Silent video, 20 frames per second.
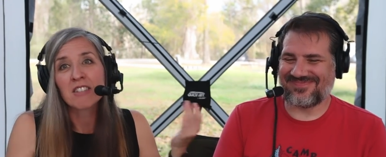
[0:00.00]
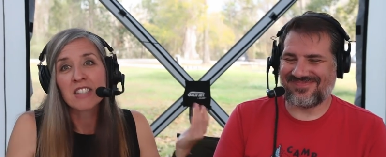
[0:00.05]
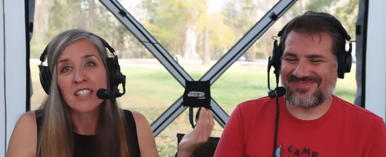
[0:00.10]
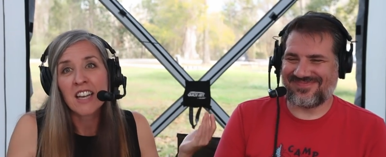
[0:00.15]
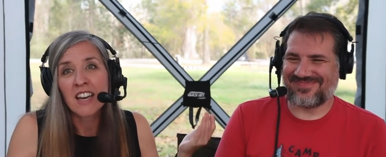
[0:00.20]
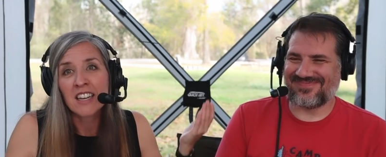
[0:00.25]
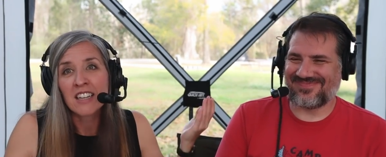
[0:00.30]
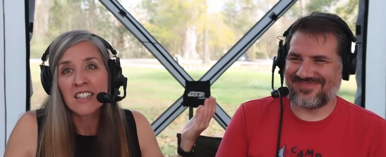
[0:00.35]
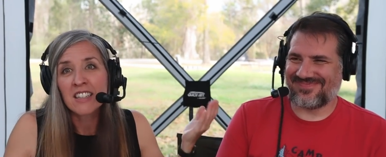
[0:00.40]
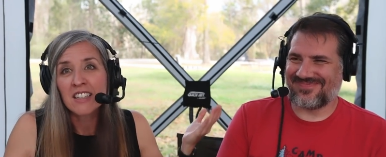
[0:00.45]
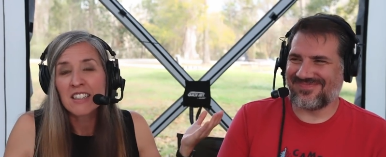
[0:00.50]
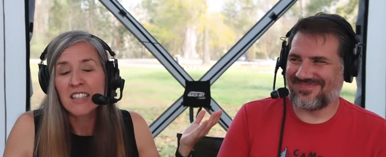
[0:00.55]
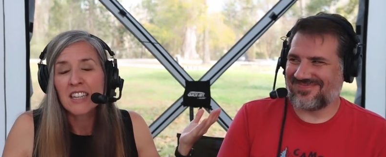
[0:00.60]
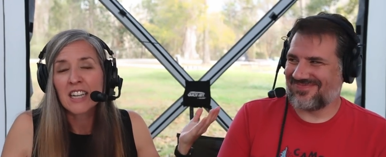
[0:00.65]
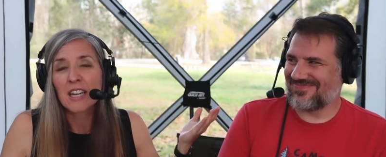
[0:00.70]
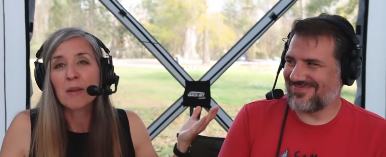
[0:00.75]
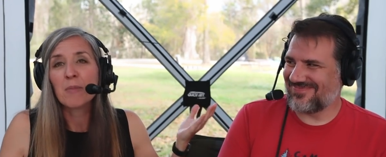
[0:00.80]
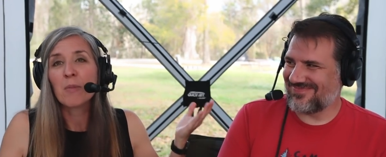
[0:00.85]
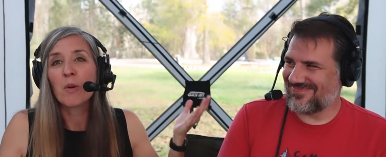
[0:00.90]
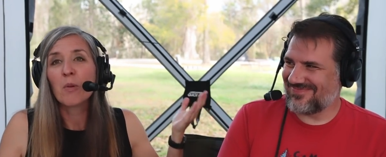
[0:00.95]
Speaker 1: outside in the
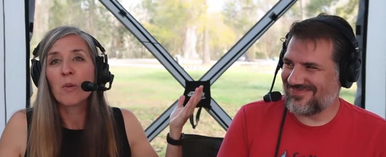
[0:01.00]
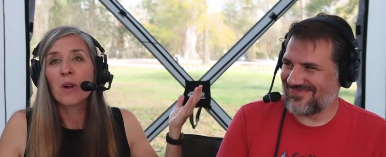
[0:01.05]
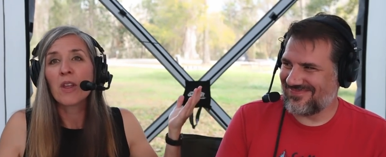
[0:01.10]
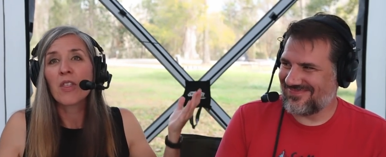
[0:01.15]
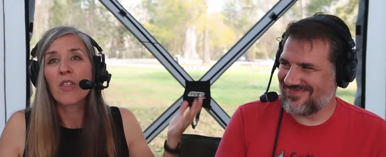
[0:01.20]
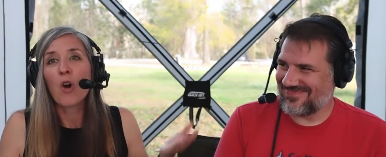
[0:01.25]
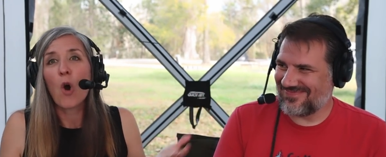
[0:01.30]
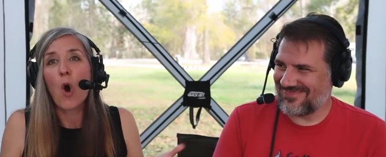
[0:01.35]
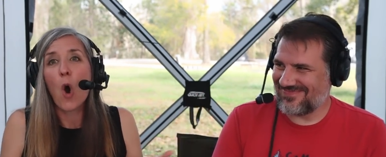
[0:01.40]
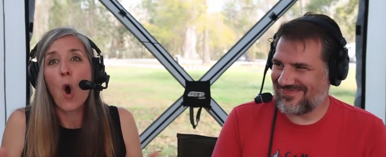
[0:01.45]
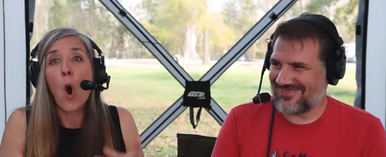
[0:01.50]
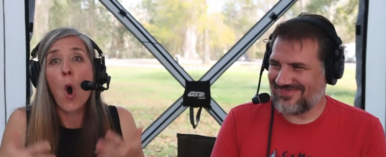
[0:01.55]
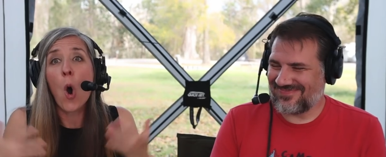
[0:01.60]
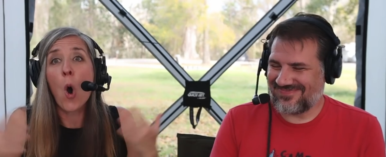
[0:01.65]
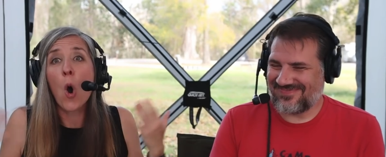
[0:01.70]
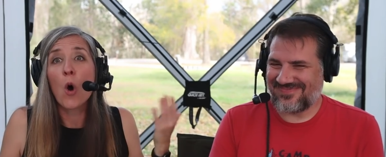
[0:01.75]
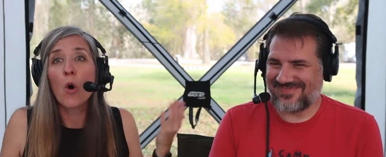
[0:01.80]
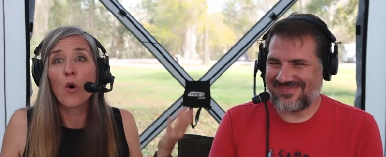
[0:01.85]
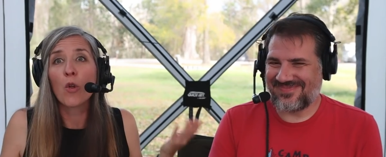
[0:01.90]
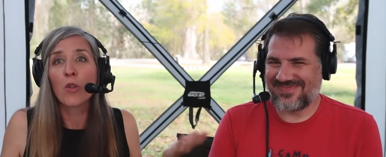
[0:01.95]
clam with
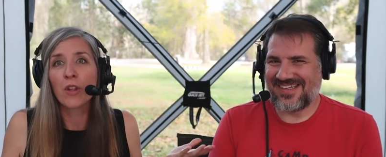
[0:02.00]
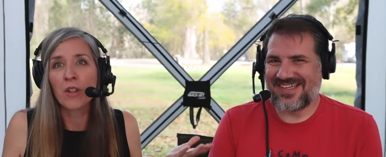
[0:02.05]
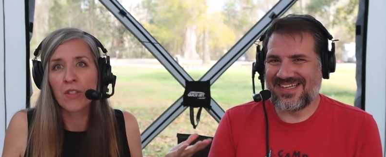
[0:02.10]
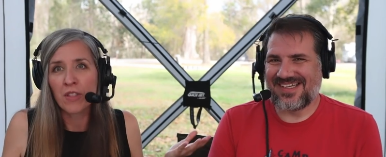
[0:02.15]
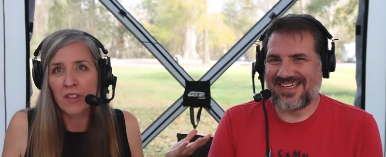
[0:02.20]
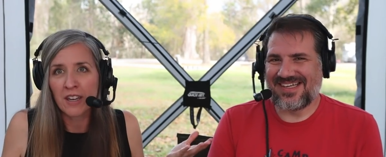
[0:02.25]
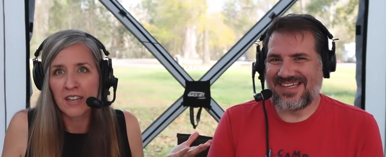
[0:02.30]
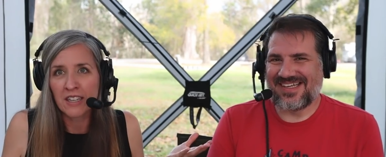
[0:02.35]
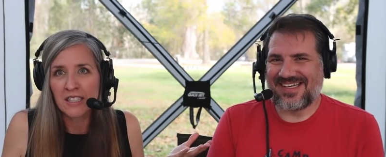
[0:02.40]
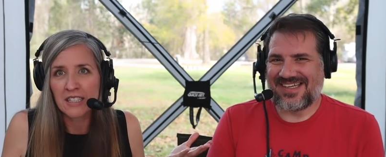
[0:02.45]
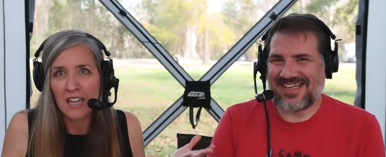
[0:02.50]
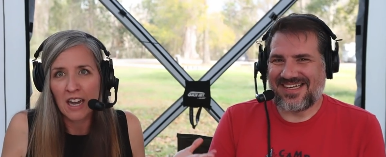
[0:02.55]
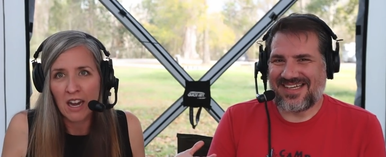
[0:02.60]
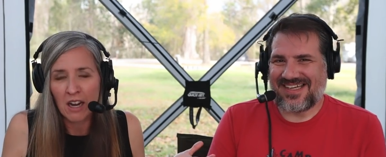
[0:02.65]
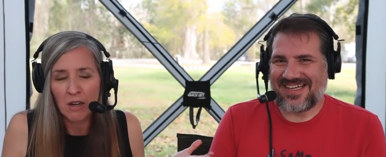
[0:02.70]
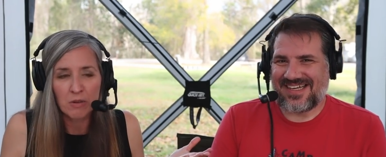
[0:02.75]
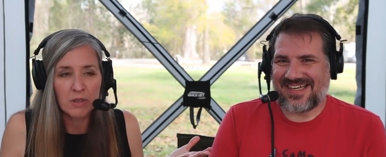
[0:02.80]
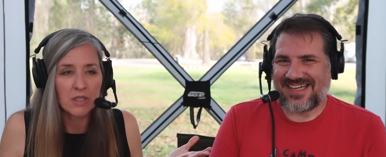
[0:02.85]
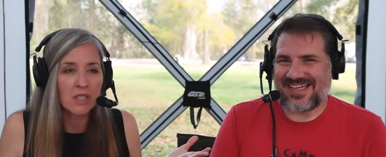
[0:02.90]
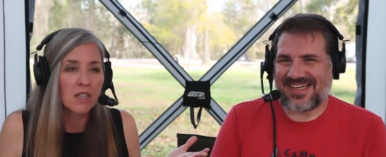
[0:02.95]
all the things
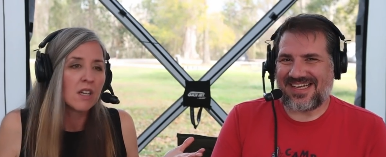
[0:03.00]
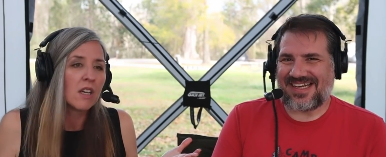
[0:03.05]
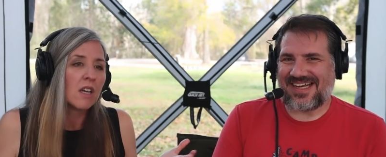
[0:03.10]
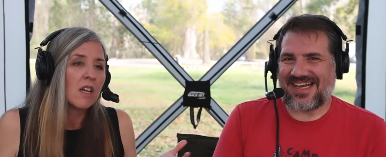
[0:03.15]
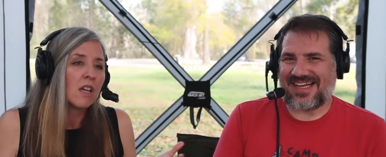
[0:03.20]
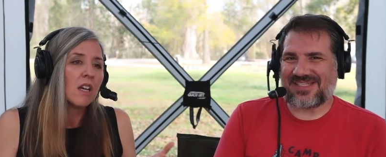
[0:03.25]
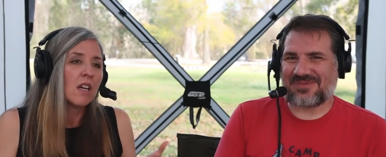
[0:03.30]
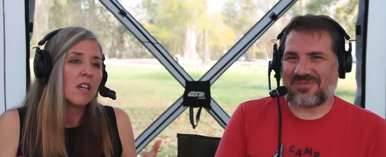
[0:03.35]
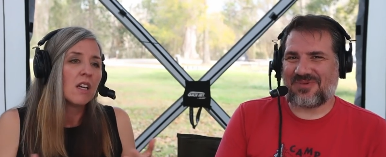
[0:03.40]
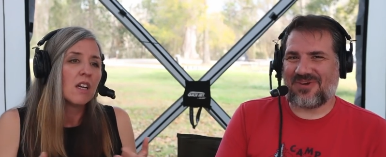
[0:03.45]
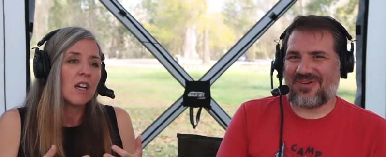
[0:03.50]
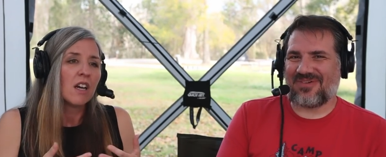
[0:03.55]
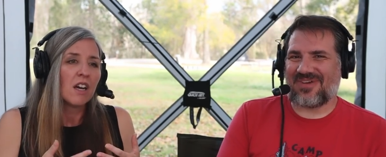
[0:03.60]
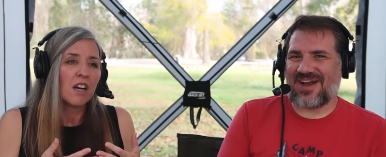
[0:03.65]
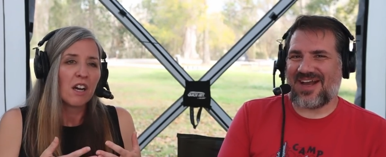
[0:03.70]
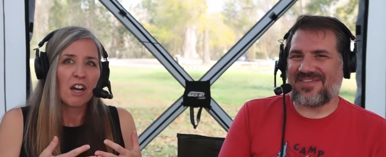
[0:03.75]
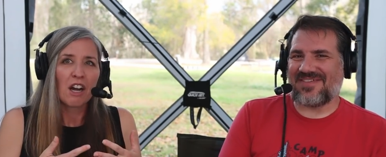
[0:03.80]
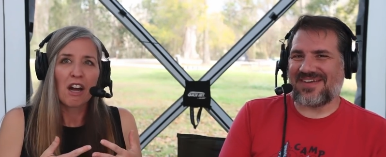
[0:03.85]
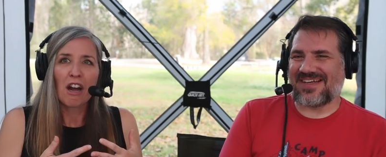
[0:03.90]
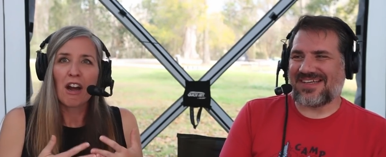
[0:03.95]
out.
Speaker 2: Yes, we're
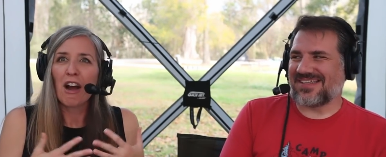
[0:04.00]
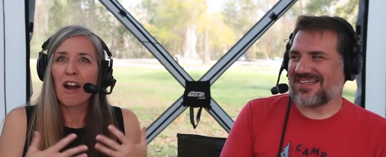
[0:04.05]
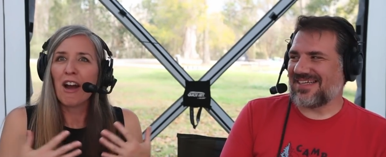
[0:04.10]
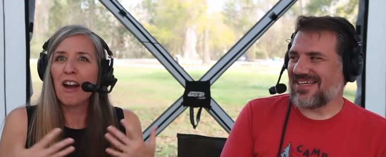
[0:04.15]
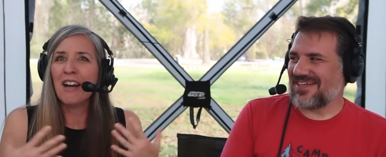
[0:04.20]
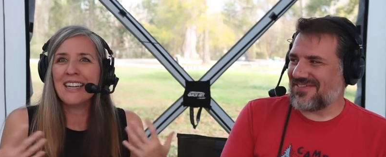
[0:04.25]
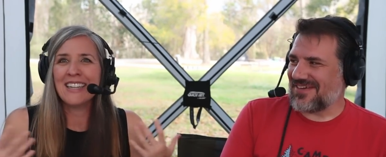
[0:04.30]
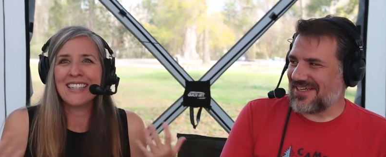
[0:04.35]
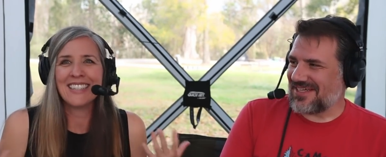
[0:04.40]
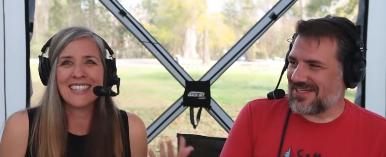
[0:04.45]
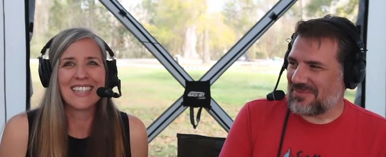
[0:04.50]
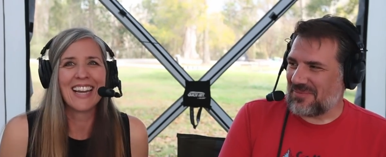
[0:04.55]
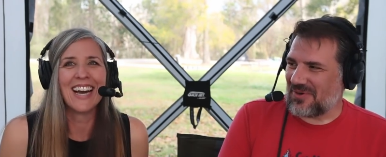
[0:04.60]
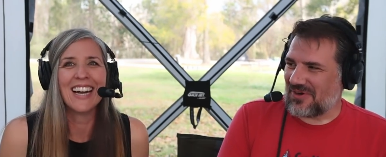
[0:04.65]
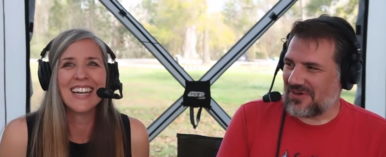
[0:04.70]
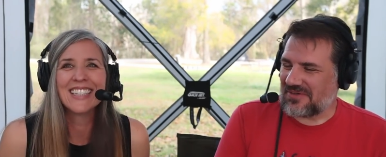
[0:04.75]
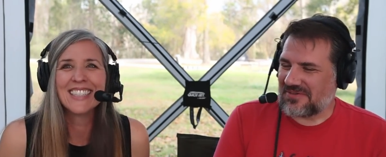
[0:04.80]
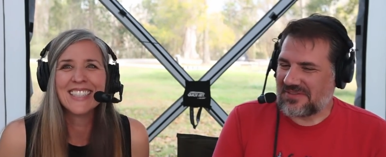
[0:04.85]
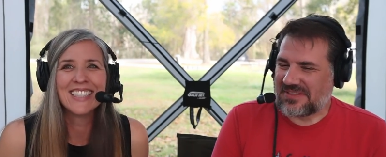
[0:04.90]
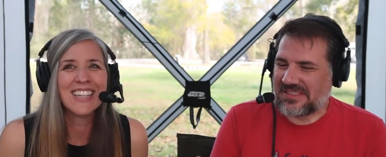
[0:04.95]
arriving in the evening
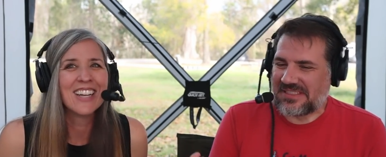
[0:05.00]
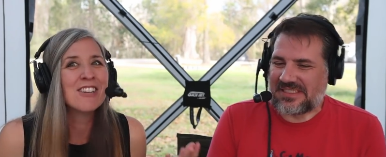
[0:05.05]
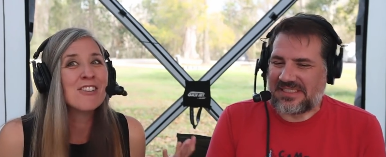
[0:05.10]
tomorrow.